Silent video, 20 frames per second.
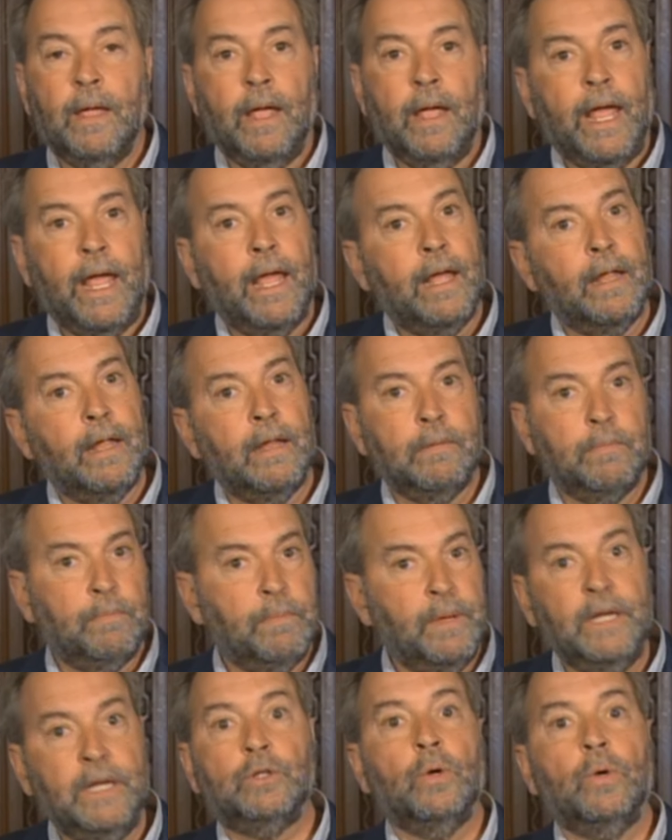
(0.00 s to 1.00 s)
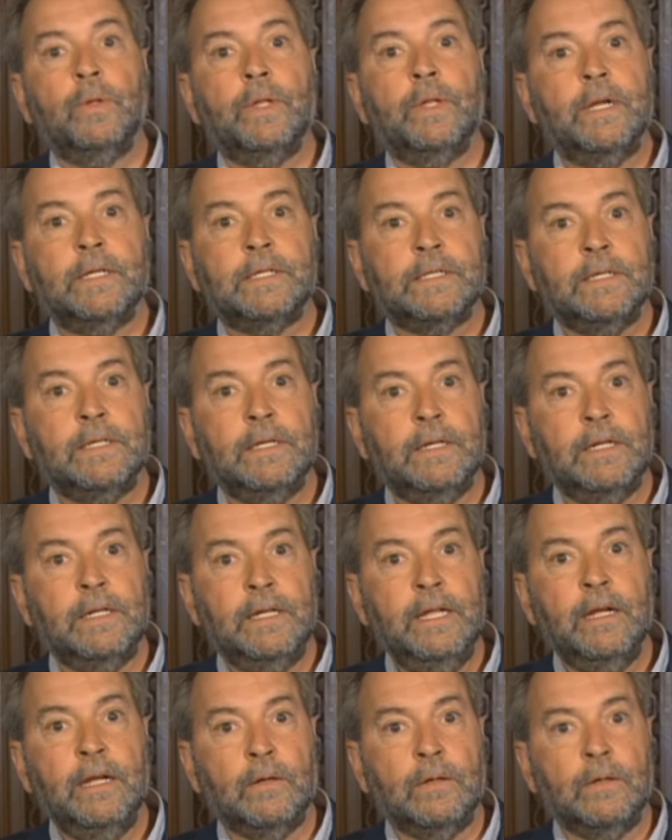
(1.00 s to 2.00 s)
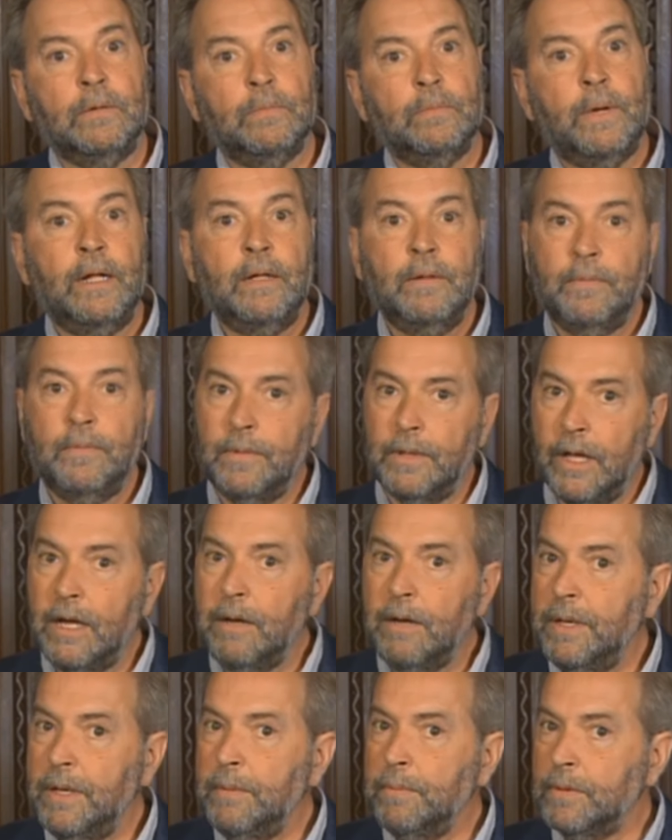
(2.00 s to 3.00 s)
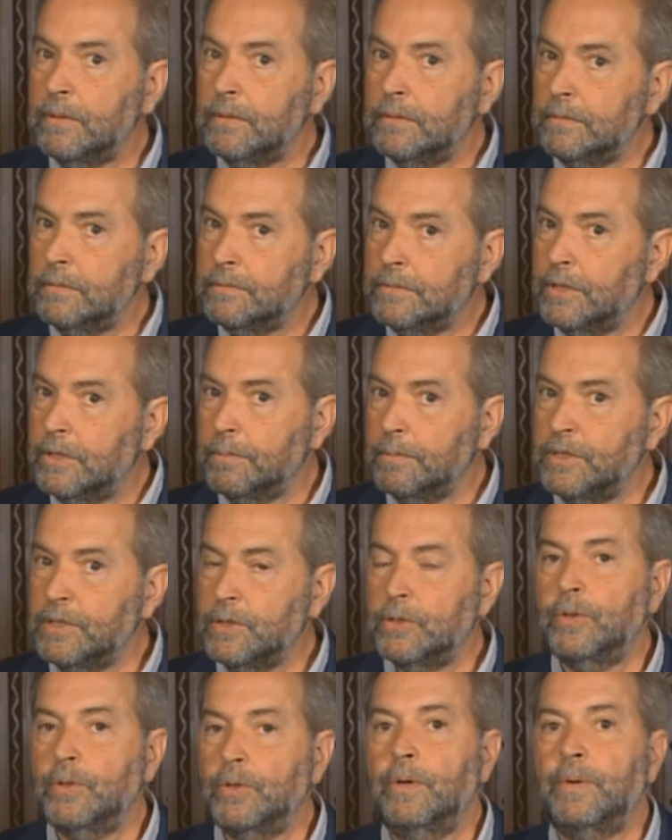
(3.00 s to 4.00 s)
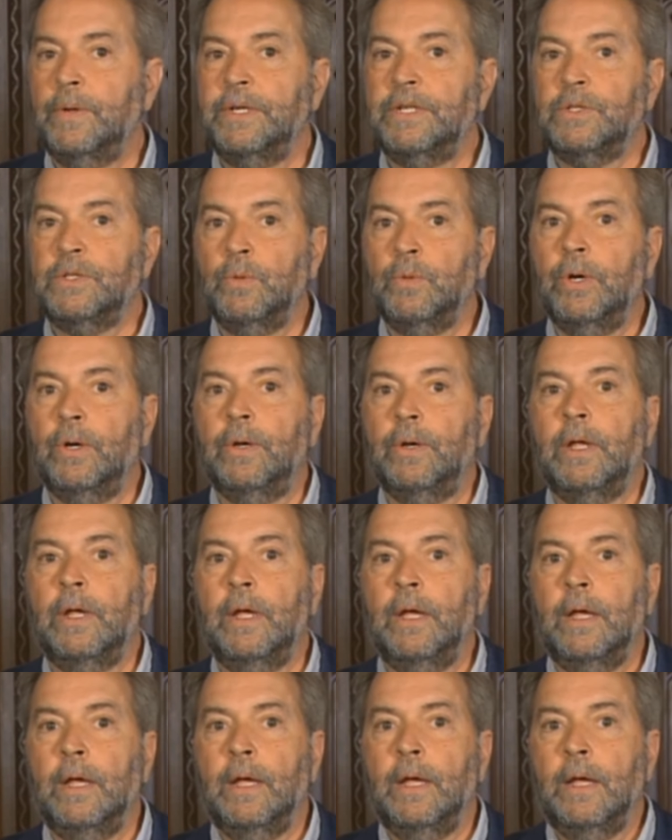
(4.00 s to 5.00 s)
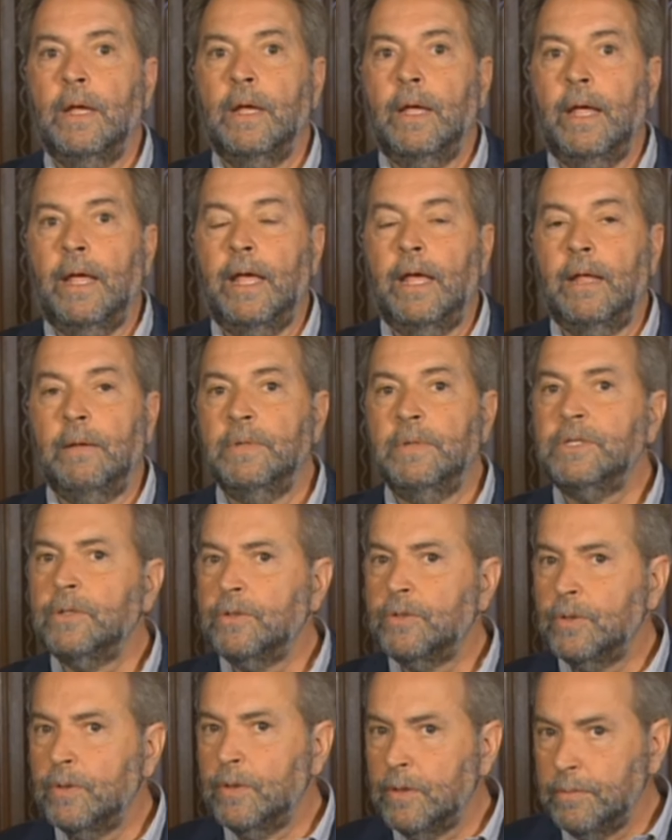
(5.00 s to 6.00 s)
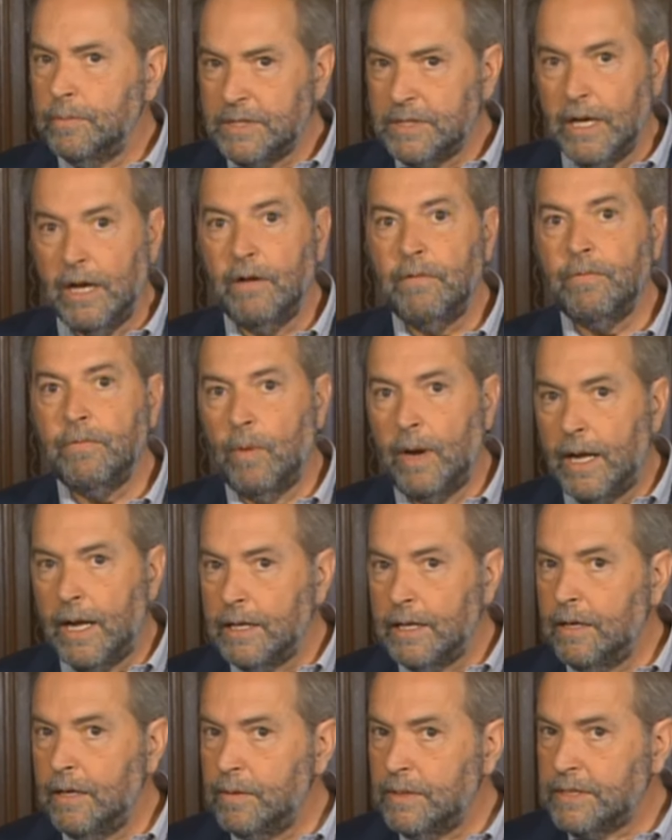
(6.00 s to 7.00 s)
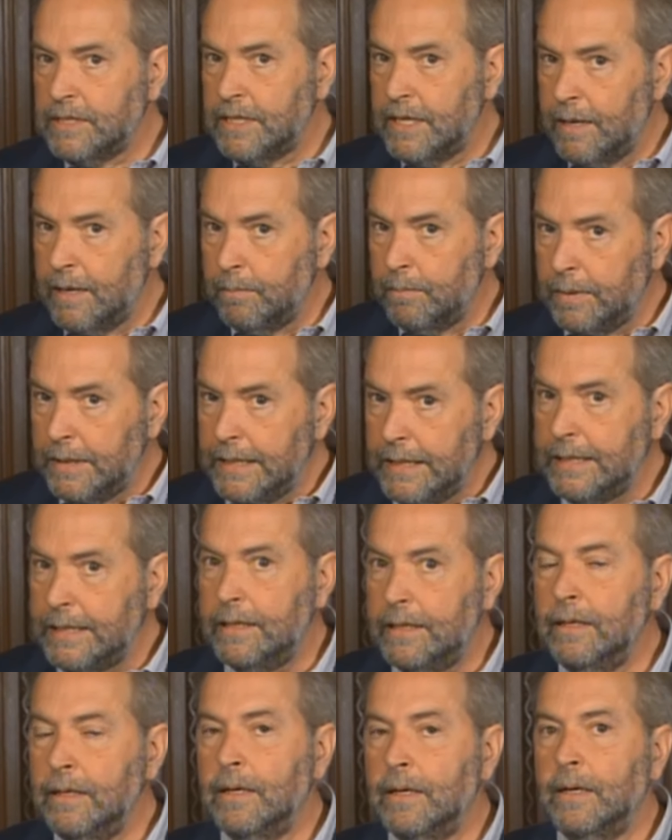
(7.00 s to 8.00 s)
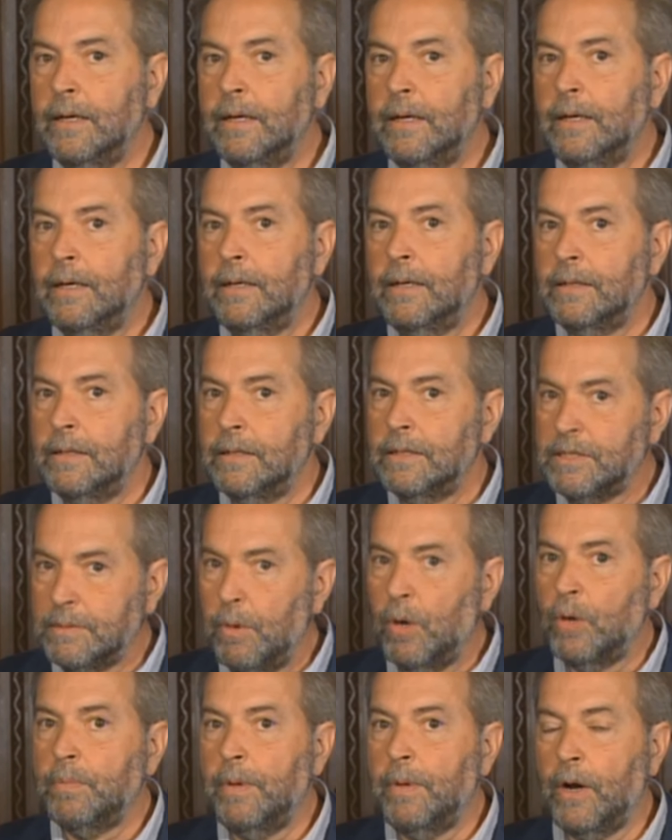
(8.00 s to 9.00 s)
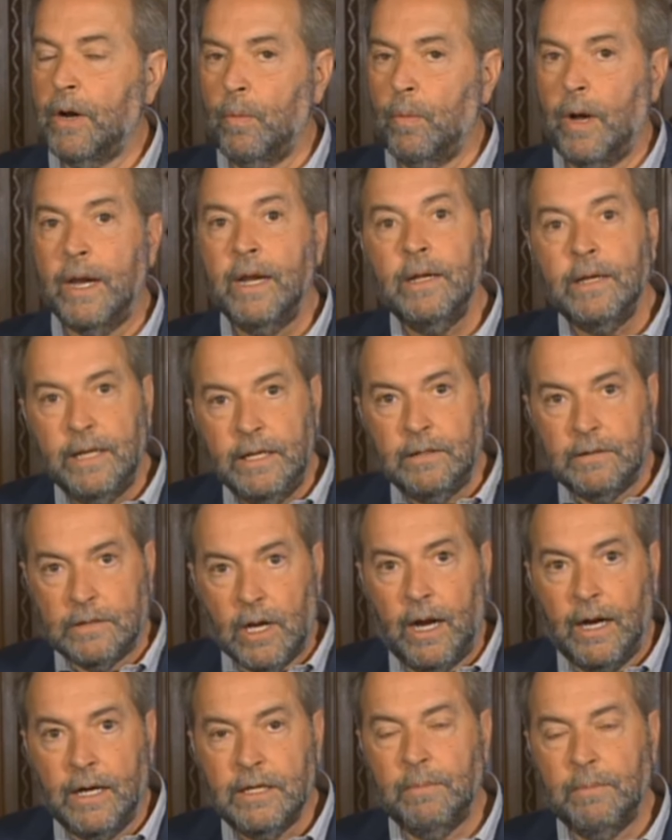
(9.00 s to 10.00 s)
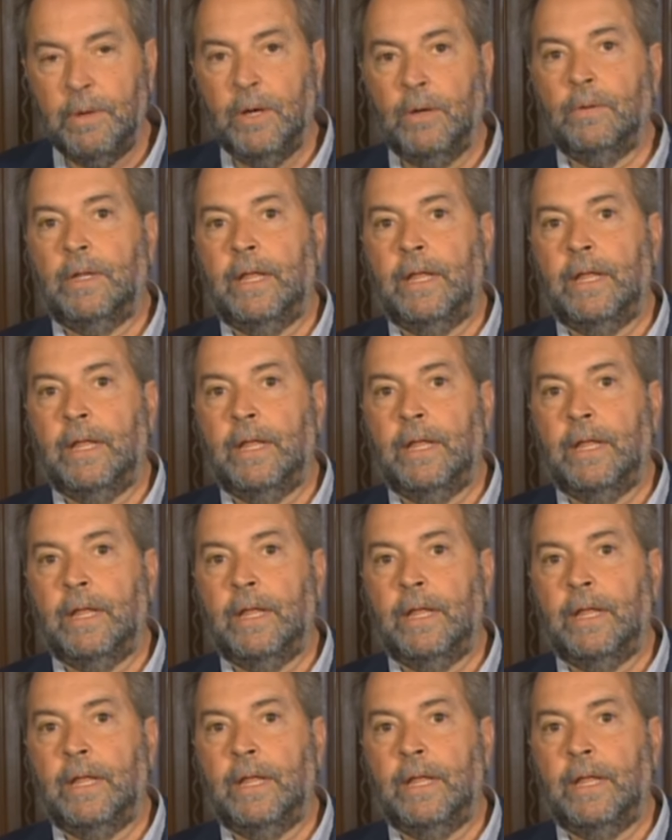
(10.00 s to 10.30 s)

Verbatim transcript: and being told that it's still illegal. Well, a lot of people took Mr. Trudeau at his word. And Mr. Trudeau himself, while he was an MP, smoke marijuana. He talked about